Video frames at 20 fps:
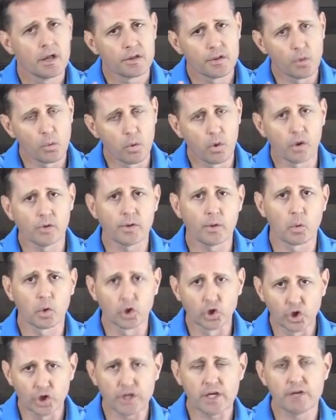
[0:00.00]
The world that we're
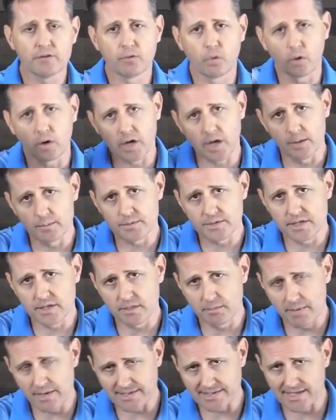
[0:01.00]
looking for comes
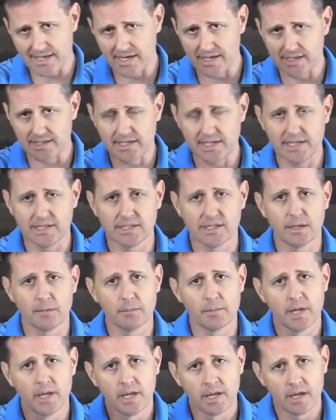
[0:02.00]
in the Messianic
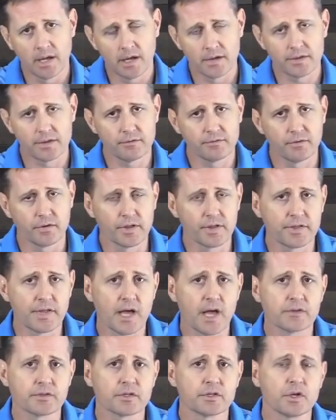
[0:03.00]
kingdom for the
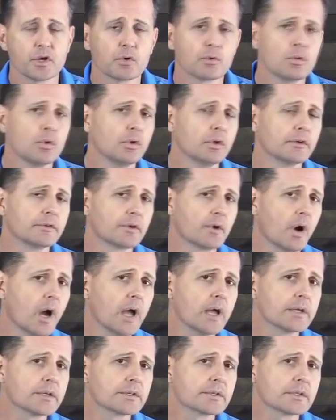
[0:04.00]
1,000-year rule of
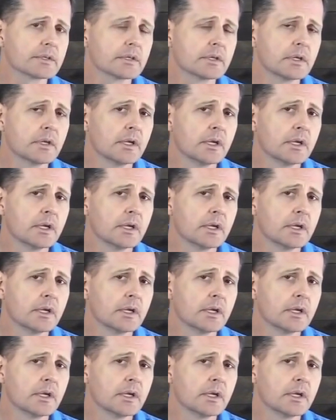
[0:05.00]
Christ.